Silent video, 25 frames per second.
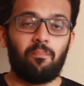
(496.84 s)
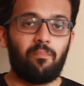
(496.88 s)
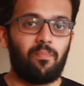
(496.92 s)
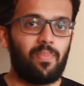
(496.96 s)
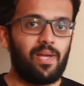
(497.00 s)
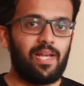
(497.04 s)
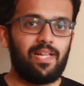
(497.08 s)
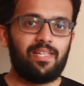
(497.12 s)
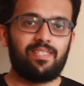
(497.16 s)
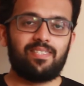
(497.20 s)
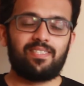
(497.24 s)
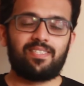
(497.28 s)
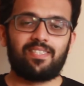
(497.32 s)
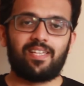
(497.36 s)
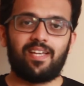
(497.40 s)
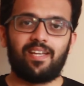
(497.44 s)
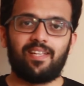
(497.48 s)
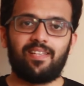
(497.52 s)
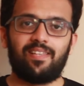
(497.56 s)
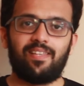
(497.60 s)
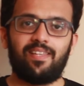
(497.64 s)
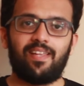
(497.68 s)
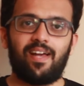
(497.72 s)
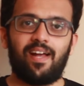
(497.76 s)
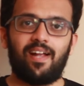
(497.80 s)
Bale
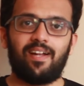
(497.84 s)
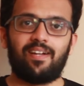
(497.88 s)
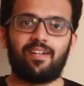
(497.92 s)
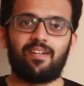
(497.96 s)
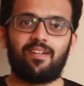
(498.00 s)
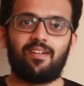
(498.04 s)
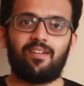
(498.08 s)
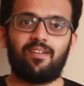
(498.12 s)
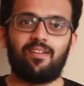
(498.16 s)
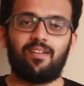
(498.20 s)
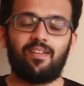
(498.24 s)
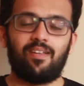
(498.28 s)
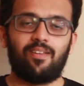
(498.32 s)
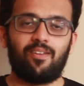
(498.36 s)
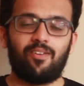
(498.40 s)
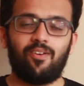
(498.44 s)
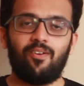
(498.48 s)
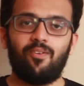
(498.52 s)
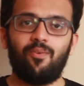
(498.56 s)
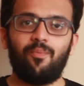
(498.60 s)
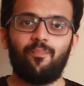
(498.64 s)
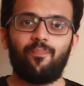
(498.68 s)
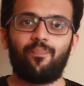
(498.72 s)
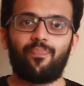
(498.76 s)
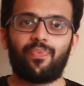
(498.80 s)
said that, you
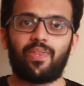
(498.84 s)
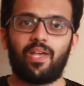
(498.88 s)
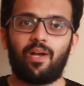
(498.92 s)
know,